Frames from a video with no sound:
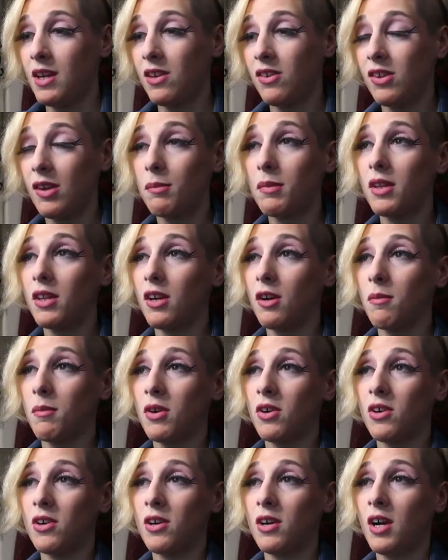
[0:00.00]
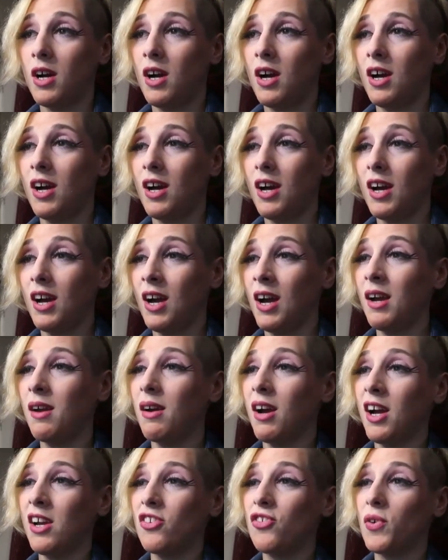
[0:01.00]
some of them are,
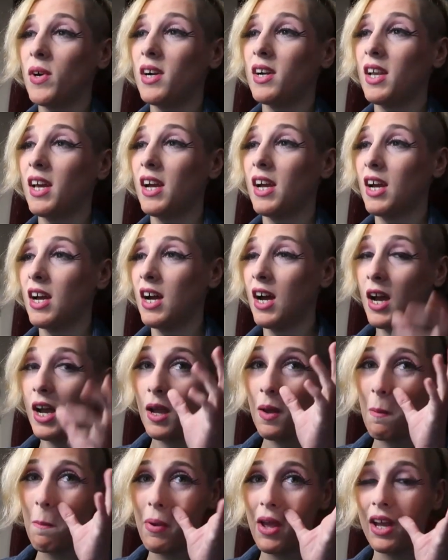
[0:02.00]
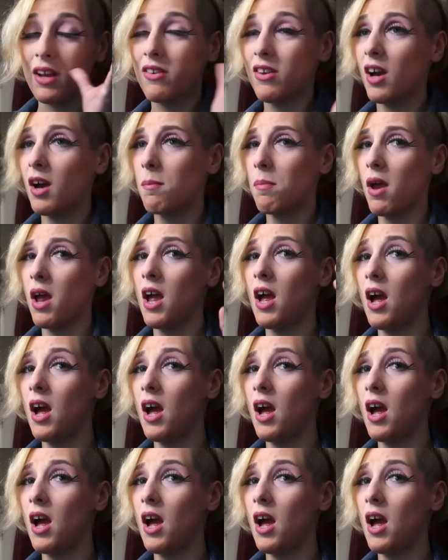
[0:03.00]
I swear, like, I picked up